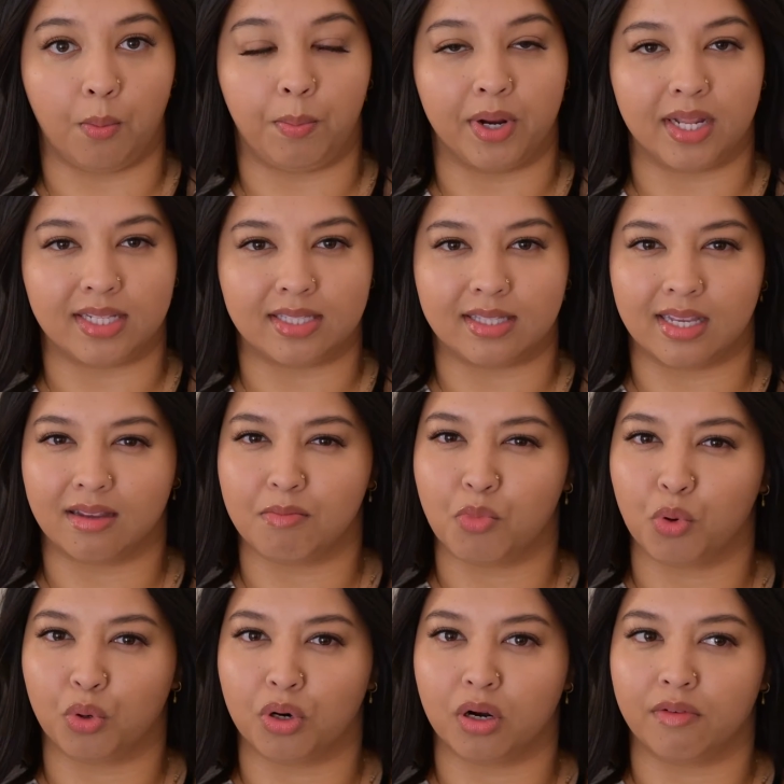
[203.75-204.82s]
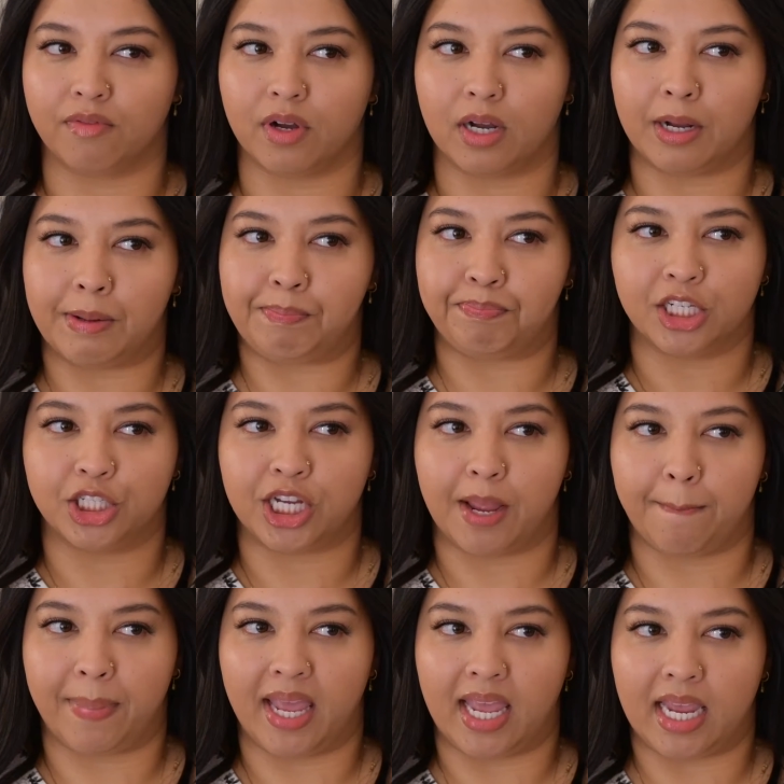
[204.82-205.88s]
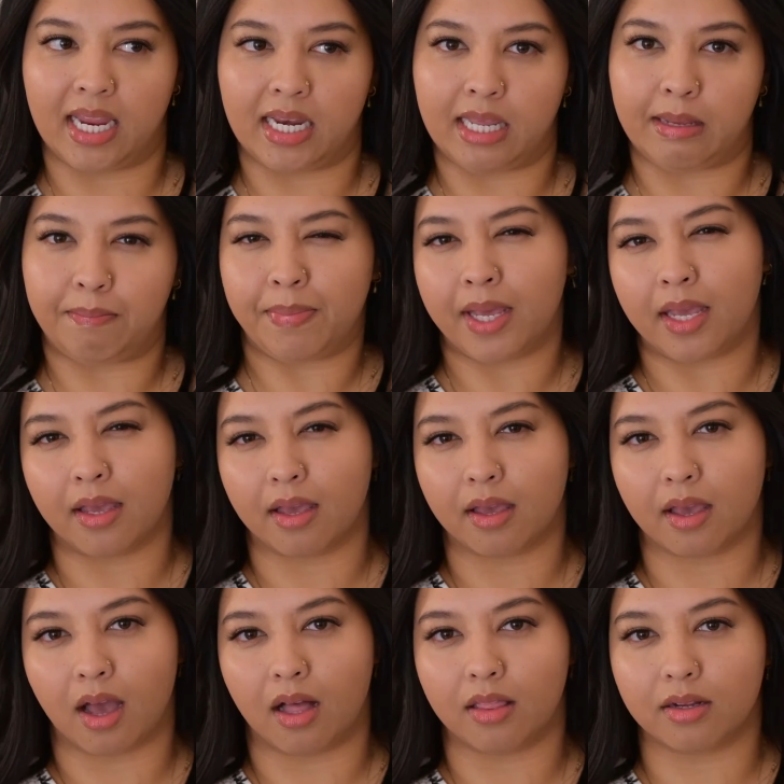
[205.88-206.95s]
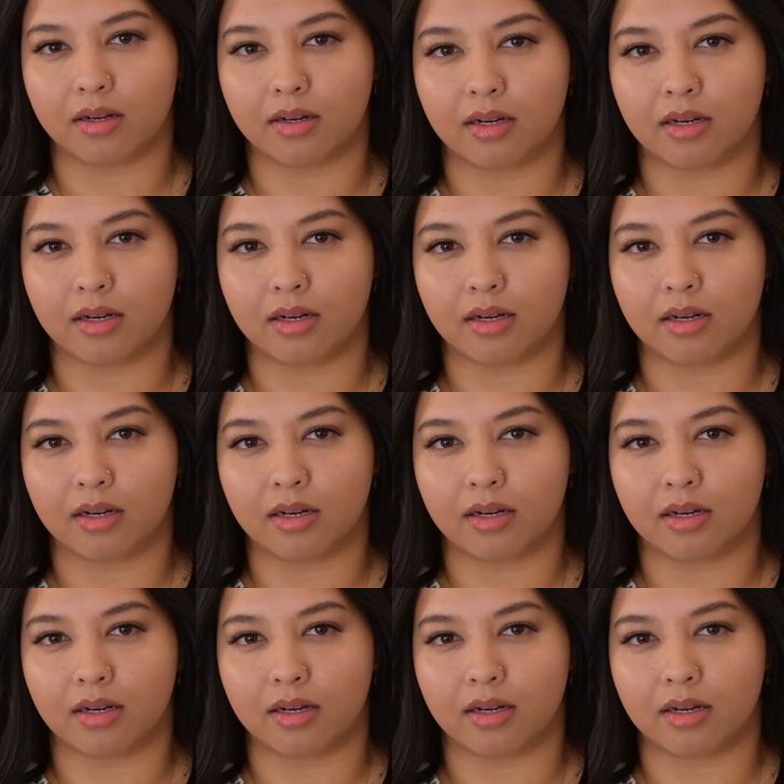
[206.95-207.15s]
but it's like a more of a champagne-y pink color,